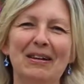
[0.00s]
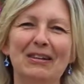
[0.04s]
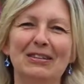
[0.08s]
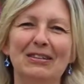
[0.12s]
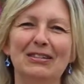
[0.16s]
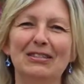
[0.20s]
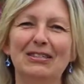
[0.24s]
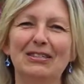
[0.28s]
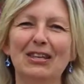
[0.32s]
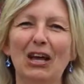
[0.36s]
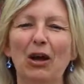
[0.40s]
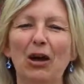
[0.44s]

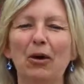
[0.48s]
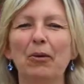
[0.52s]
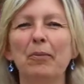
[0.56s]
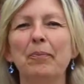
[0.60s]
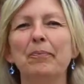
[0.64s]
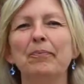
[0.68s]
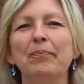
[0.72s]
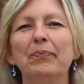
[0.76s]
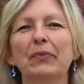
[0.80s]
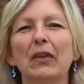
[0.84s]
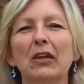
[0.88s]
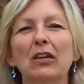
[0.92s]
So
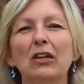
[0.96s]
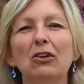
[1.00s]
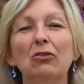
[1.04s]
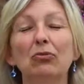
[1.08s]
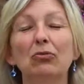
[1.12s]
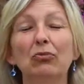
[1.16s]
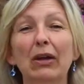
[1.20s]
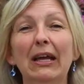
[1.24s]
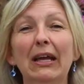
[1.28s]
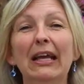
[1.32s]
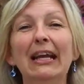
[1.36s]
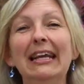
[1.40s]
you
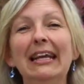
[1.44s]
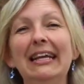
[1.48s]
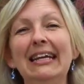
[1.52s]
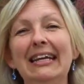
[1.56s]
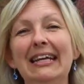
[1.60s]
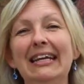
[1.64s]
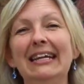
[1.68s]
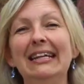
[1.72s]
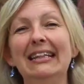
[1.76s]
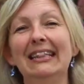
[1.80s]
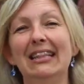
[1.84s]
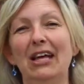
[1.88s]
really
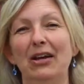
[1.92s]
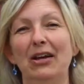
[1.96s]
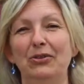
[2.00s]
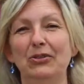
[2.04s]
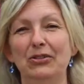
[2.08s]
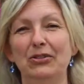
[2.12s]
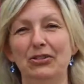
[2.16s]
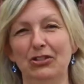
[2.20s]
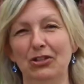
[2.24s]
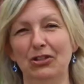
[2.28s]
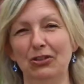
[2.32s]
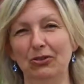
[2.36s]
need
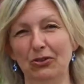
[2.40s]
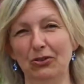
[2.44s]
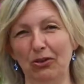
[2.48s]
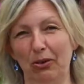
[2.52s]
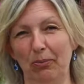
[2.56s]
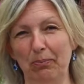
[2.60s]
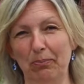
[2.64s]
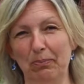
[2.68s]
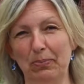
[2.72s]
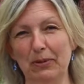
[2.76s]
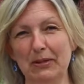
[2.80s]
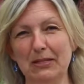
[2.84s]
those two
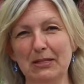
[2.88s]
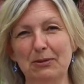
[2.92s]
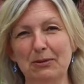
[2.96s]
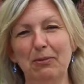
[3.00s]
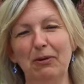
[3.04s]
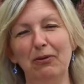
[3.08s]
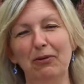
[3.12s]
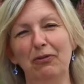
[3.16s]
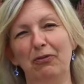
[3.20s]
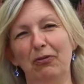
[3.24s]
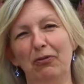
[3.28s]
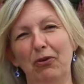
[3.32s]
numbers
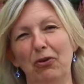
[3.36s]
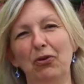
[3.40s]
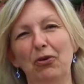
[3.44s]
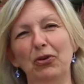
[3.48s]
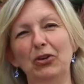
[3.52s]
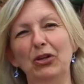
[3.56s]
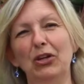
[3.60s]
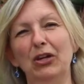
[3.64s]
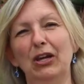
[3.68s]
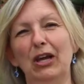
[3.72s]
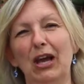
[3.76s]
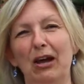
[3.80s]
before
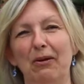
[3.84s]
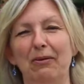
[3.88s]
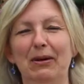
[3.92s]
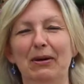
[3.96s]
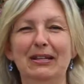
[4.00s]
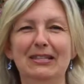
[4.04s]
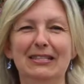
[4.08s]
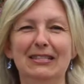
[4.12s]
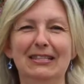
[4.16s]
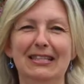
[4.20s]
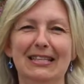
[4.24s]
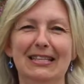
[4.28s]
you go
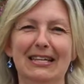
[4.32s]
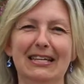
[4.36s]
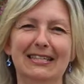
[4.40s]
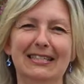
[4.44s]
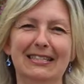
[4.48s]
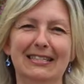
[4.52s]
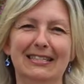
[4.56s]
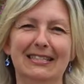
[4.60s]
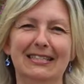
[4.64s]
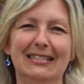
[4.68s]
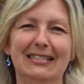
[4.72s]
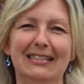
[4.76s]
into
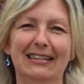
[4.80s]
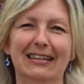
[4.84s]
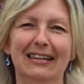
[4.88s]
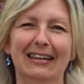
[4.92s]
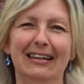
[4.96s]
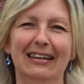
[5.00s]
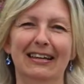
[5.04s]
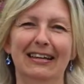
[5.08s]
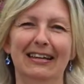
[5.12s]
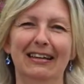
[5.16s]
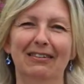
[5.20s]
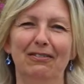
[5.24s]
this
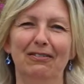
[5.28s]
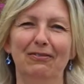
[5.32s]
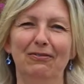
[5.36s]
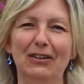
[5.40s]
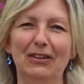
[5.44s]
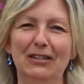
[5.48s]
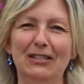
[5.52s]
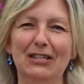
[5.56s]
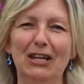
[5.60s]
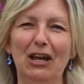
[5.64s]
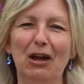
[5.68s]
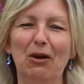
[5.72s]

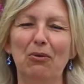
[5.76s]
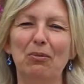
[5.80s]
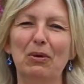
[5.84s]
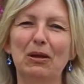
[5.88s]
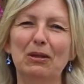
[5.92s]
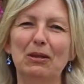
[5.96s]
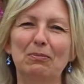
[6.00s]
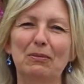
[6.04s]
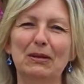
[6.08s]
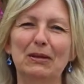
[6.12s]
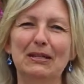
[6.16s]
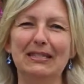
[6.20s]
video
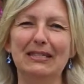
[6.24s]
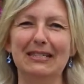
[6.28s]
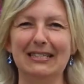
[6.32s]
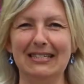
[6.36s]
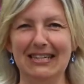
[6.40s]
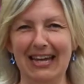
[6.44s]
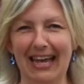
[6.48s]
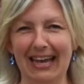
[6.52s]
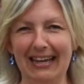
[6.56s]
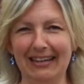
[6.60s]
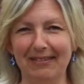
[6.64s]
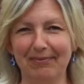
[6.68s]
with me
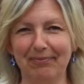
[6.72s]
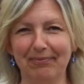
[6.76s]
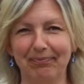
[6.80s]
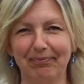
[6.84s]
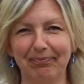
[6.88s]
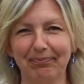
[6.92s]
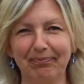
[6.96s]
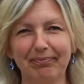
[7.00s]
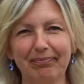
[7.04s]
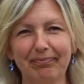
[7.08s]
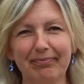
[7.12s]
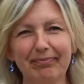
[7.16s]
today,
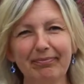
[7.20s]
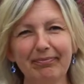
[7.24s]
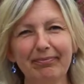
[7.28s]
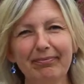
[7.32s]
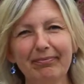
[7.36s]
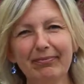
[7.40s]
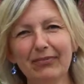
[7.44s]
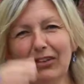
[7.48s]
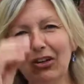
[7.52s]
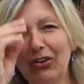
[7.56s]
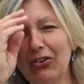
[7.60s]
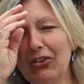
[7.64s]

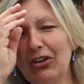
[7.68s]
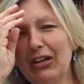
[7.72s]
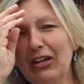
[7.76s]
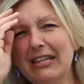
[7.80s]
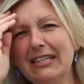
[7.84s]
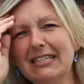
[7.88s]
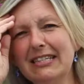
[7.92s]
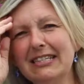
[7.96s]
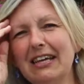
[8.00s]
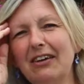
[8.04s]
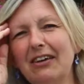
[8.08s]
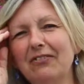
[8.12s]
or at
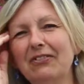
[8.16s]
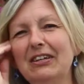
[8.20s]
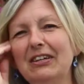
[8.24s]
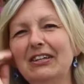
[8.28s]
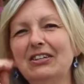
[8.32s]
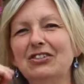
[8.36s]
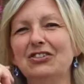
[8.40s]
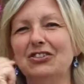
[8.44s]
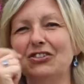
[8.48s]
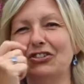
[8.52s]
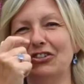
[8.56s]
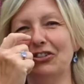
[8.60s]
least have an
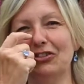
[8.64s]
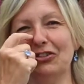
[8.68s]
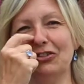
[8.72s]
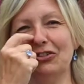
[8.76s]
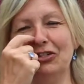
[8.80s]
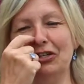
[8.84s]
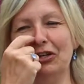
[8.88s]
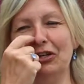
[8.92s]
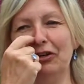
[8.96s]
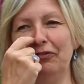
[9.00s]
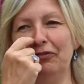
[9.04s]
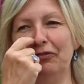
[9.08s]

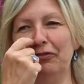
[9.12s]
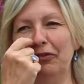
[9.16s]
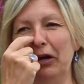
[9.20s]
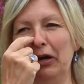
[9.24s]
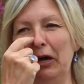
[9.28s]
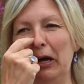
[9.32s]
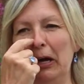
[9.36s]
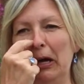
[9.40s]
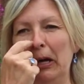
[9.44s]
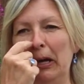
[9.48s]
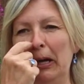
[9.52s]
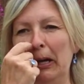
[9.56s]
introduction of
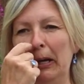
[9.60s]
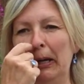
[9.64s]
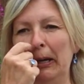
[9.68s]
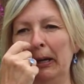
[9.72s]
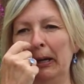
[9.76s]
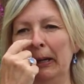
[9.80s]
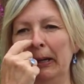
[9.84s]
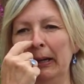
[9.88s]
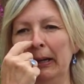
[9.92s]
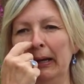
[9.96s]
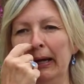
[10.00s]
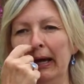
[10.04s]

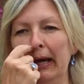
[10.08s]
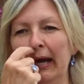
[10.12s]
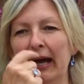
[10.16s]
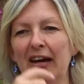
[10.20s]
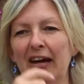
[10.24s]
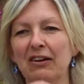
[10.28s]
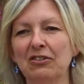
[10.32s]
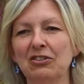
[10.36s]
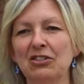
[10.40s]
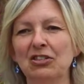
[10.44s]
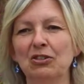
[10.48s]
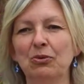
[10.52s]

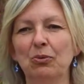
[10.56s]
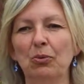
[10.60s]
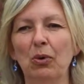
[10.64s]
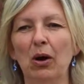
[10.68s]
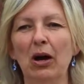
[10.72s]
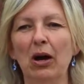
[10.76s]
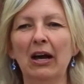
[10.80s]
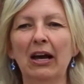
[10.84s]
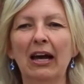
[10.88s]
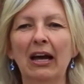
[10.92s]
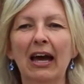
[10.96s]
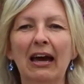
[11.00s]
how to
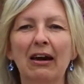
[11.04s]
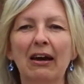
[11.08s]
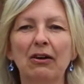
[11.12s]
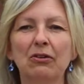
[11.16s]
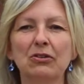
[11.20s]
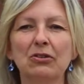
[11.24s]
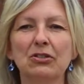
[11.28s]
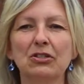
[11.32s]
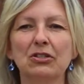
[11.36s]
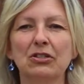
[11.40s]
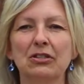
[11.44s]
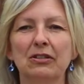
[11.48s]
work
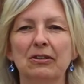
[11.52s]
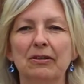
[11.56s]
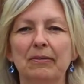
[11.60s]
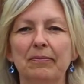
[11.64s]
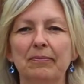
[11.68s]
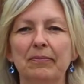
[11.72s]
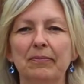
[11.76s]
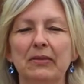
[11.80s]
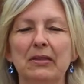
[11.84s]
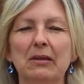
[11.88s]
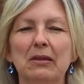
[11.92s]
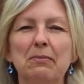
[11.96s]
out
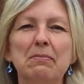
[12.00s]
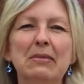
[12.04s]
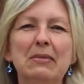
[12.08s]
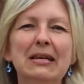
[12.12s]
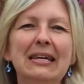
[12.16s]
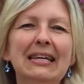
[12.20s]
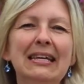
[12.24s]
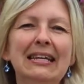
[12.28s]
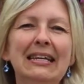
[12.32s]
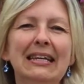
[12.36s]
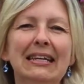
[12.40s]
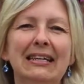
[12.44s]
the
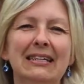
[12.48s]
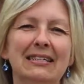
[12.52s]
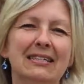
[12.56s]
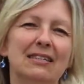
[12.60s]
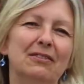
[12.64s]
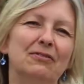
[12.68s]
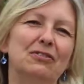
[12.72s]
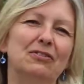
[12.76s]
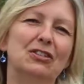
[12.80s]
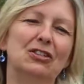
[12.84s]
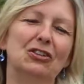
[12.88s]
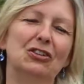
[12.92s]
meanings
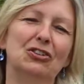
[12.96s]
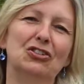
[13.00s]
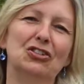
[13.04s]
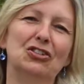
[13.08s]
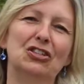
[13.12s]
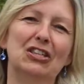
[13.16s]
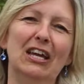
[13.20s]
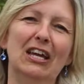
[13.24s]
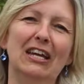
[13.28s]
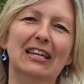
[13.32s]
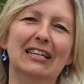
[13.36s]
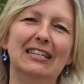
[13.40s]
of such
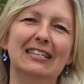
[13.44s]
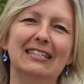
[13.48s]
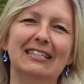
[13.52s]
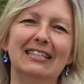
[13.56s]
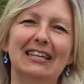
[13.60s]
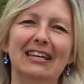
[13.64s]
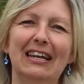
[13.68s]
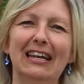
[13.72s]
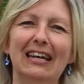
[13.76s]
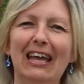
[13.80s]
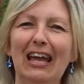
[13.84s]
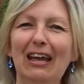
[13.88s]
things.
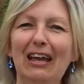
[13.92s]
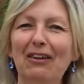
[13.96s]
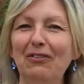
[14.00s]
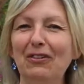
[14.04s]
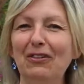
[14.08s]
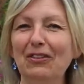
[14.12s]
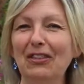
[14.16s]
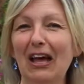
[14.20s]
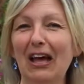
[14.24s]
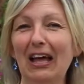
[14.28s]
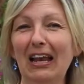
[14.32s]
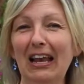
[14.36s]
And I gave
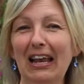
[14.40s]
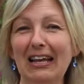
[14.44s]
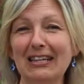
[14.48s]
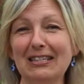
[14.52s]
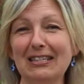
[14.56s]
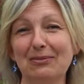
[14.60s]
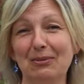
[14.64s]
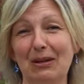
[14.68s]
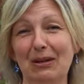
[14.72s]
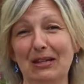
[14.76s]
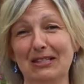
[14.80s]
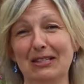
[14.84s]
you that
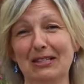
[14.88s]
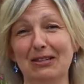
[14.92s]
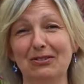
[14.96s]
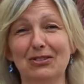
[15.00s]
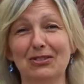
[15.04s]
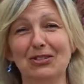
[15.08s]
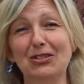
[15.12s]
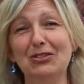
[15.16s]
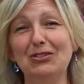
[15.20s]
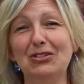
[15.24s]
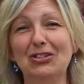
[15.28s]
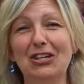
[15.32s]
last week, so
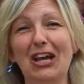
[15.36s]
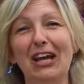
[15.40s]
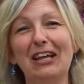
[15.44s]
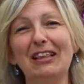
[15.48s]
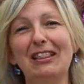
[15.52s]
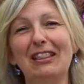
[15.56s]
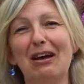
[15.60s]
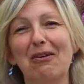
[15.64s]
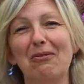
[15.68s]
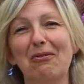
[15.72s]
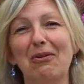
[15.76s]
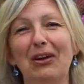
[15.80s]
do check
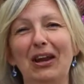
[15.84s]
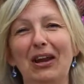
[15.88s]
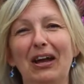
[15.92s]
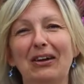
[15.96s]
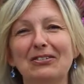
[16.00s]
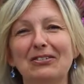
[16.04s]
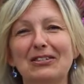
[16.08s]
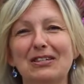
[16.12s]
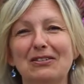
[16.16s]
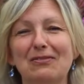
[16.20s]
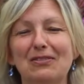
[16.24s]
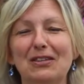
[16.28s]
that one
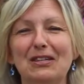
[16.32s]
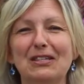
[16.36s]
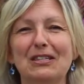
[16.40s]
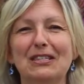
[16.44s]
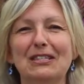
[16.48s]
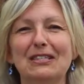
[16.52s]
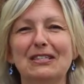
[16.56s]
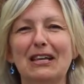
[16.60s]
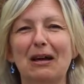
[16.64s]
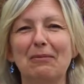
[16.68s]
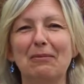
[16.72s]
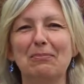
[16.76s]
out if this
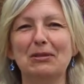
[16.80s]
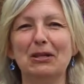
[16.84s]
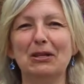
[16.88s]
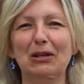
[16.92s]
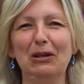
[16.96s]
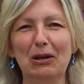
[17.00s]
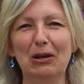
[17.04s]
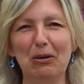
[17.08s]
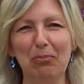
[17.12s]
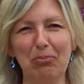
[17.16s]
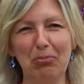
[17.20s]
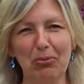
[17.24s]
is
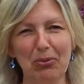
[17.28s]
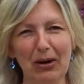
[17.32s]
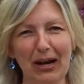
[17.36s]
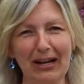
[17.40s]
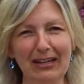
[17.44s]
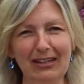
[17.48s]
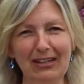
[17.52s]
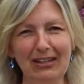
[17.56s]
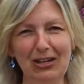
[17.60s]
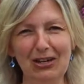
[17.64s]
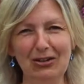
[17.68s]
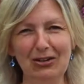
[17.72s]
absolutely
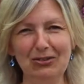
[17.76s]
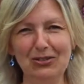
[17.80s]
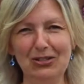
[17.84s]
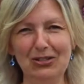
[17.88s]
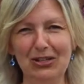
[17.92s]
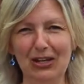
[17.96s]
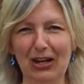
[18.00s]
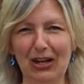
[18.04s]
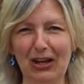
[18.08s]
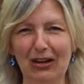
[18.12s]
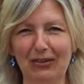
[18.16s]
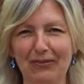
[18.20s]
brand new to
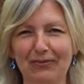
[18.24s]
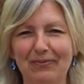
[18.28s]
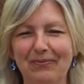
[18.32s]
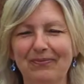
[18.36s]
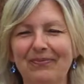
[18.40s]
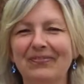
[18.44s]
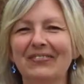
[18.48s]
you.